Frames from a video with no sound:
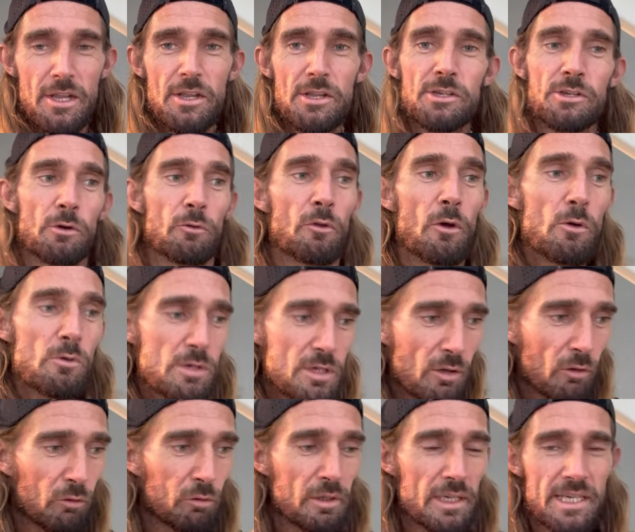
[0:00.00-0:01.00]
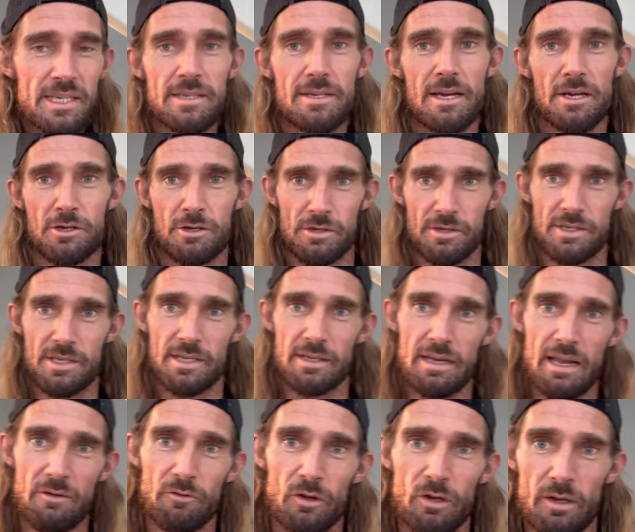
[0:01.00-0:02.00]
So those 3 sessions
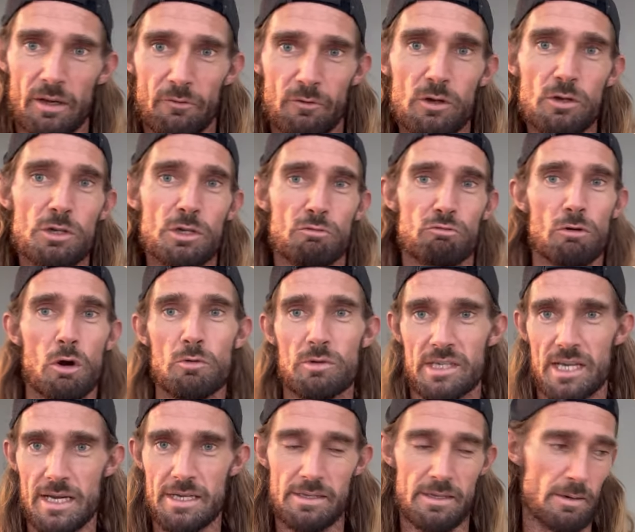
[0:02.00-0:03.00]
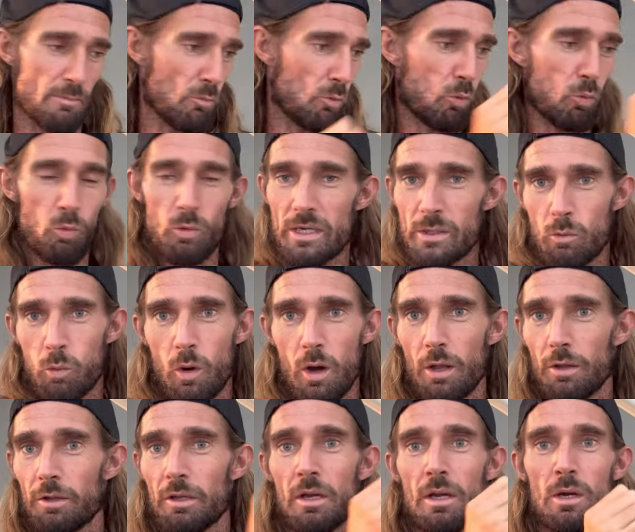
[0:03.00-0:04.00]
together, if you just rotate them, week
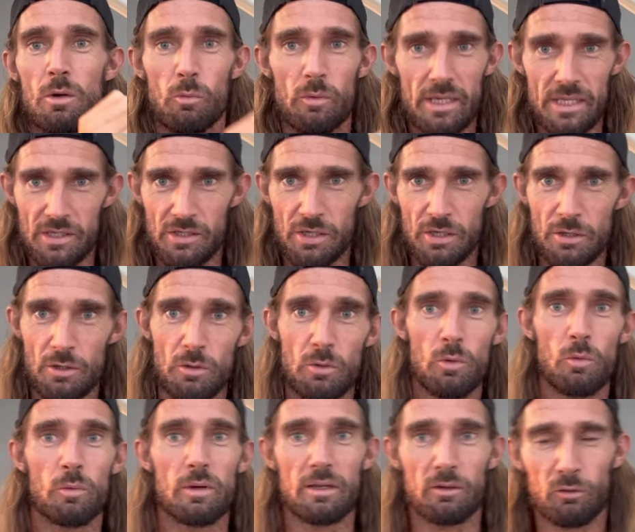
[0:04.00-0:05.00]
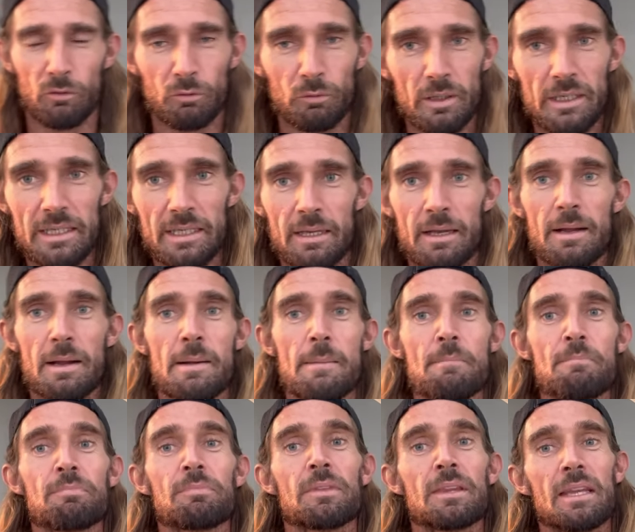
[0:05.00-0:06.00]
1, week 2, week 3,
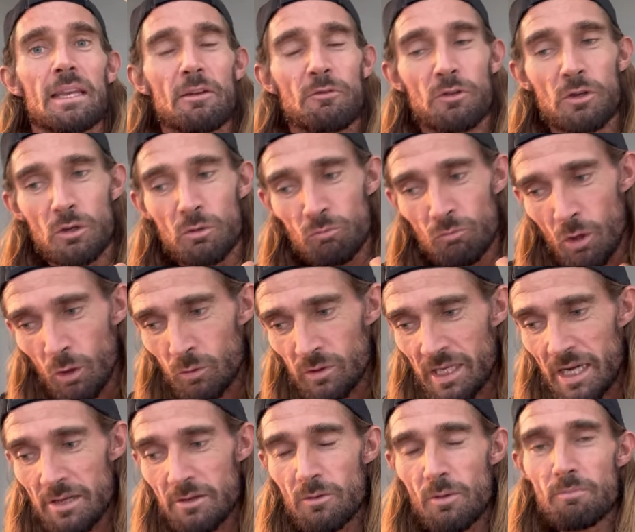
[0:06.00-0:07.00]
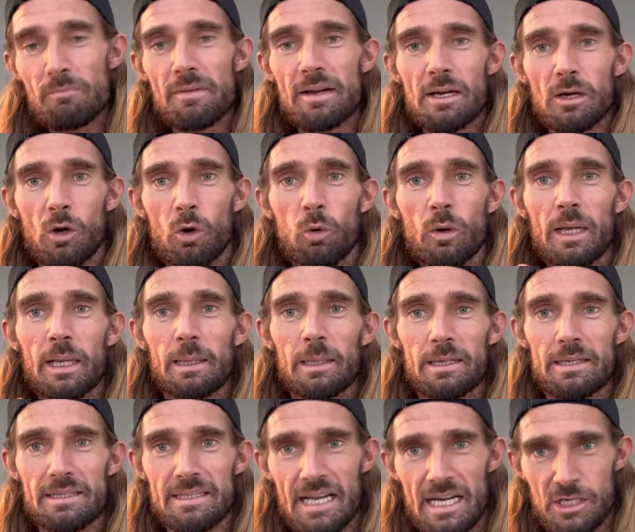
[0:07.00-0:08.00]
if you rotate them that
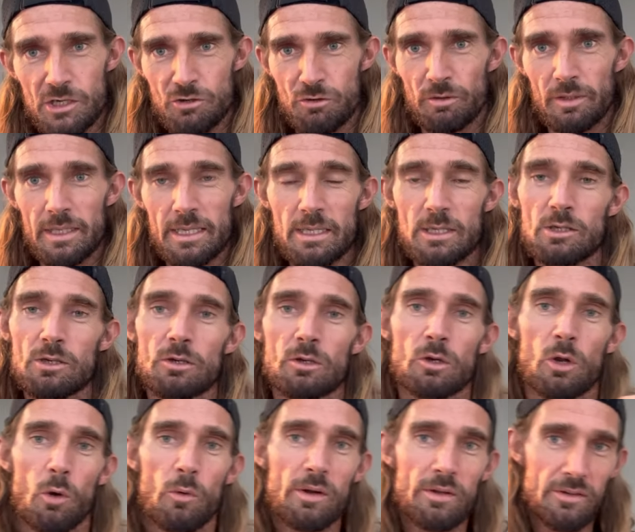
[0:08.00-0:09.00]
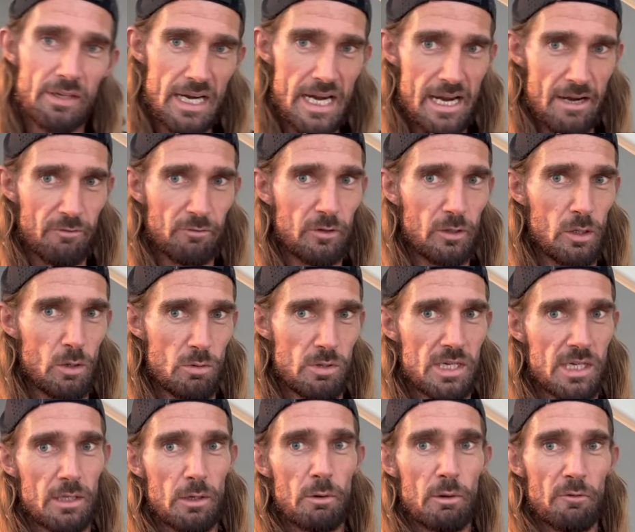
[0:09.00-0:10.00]
quickly, naturally, you're going to have to go
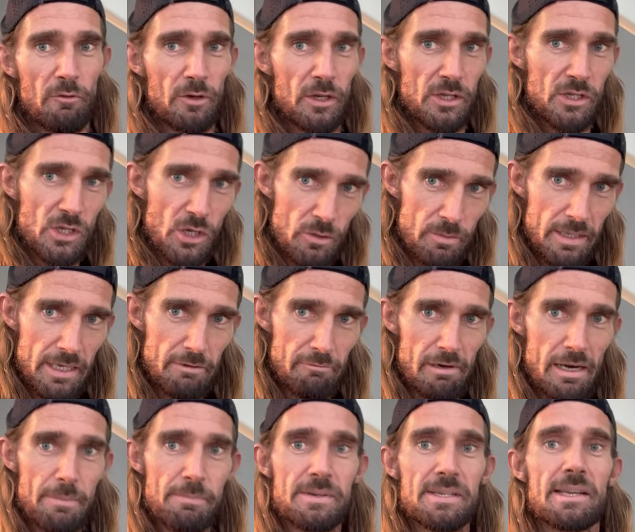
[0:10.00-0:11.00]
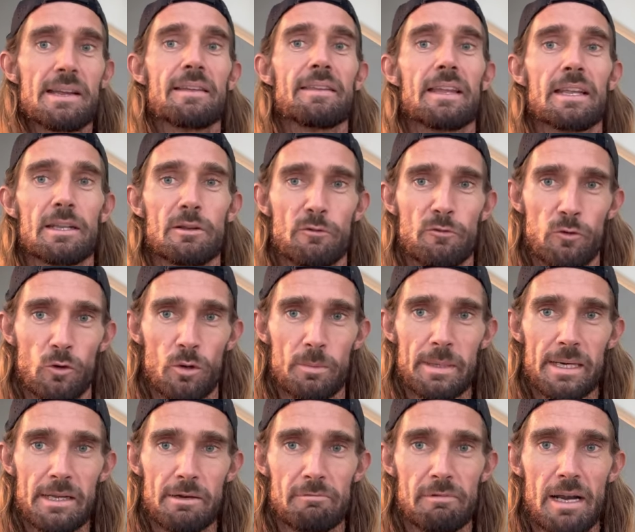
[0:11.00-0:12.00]
slower for the 2 minute reps and then the 4
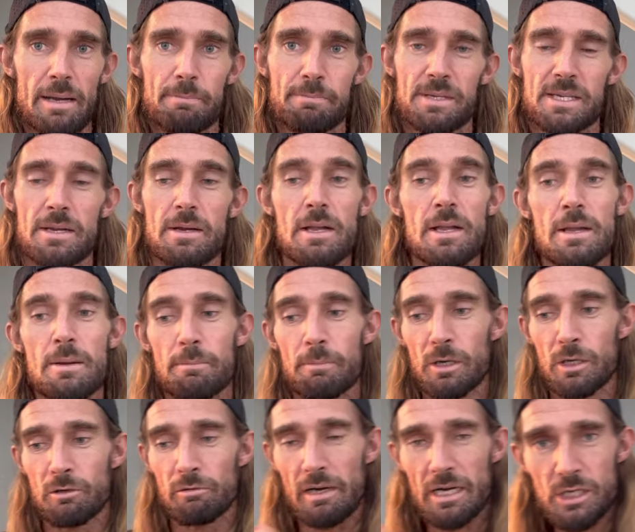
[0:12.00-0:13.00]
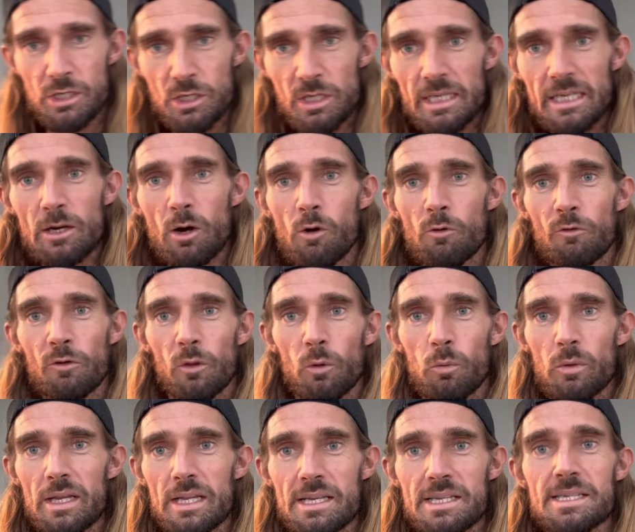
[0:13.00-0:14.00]
minute reps. But gradually over the
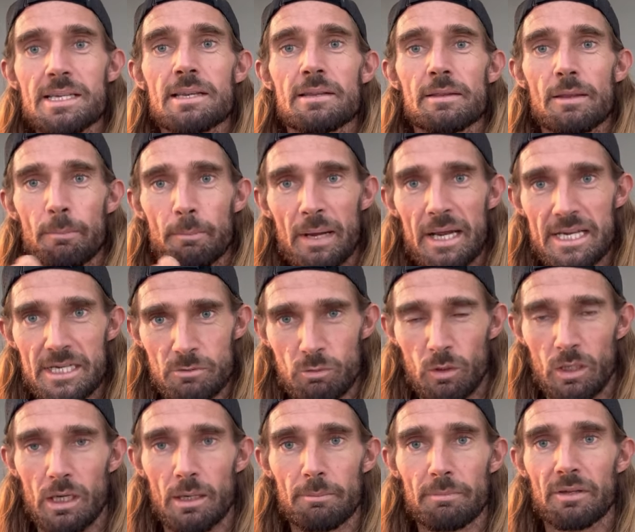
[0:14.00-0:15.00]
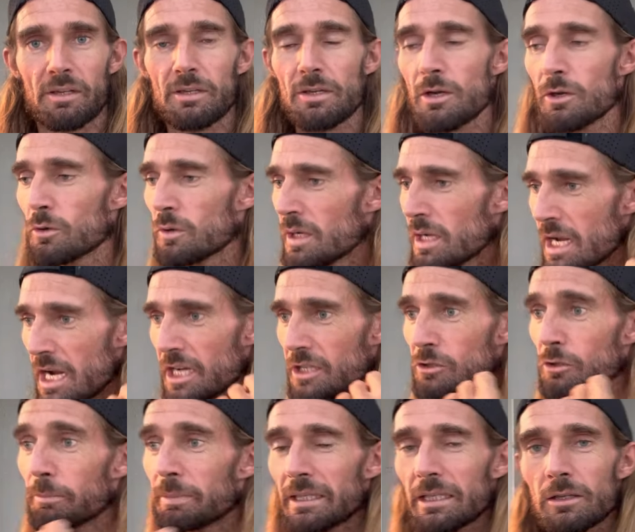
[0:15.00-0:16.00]
weeks, the pace will come to you and
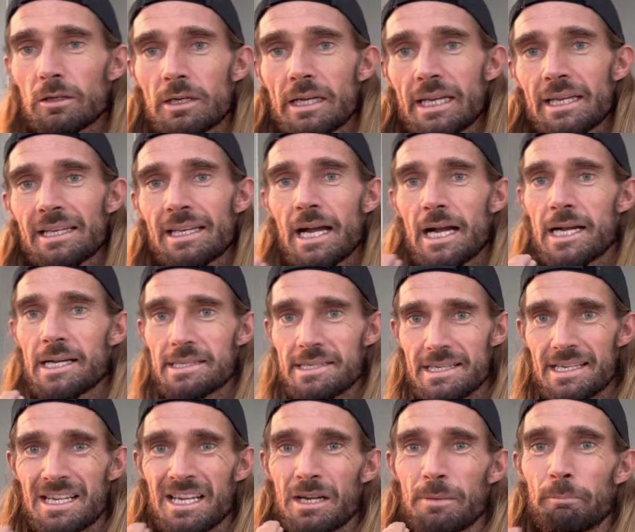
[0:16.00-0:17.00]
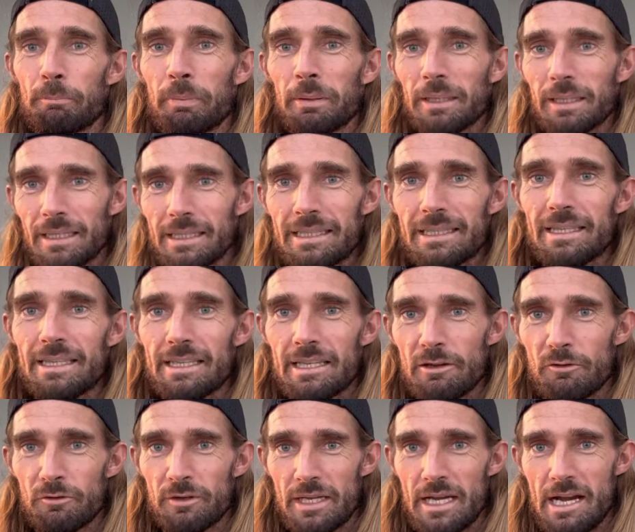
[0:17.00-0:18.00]
you'll be looking at a completely
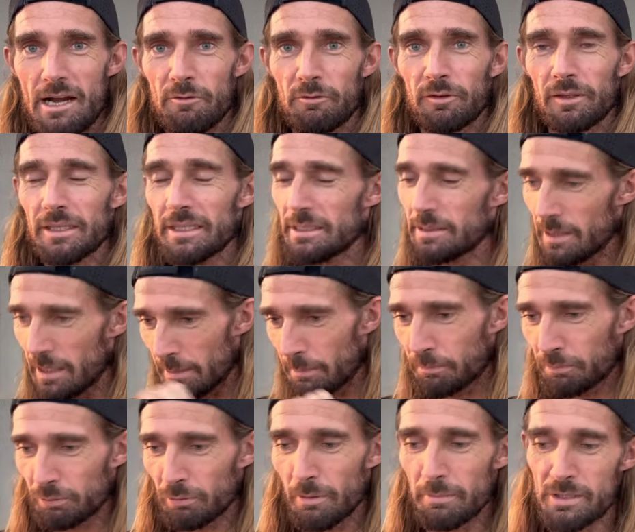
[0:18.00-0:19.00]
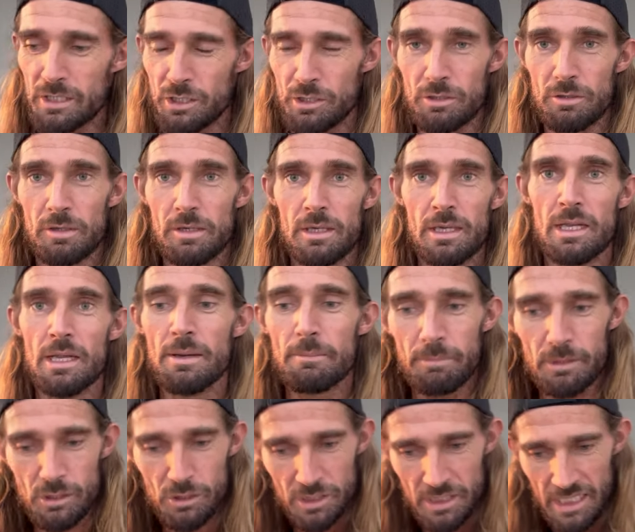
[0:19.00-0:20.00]
different athlete, I promise you.
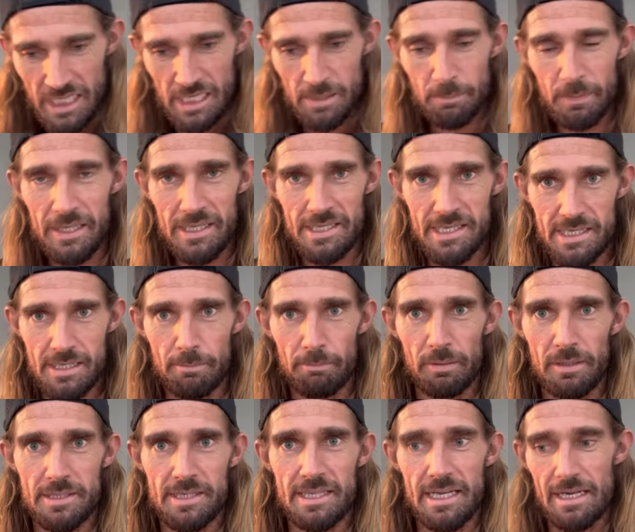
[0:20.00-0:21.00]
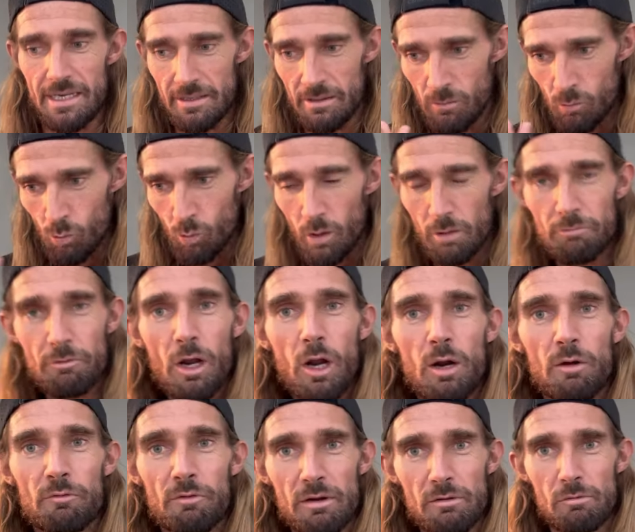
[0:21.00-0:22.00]
But just keep it as simple as that. 1
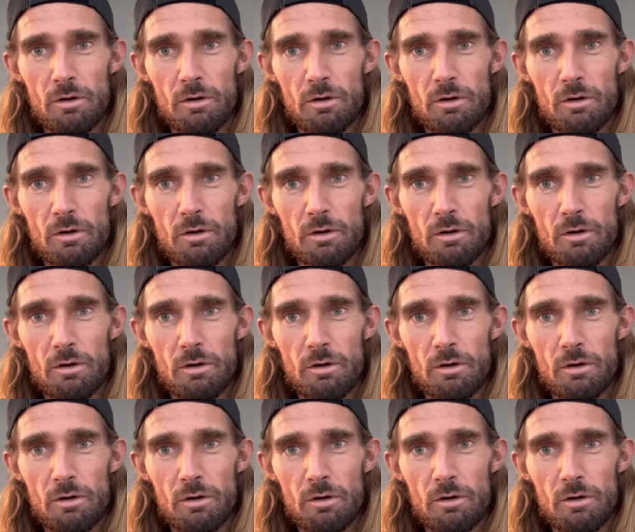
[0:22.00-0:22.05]
recovery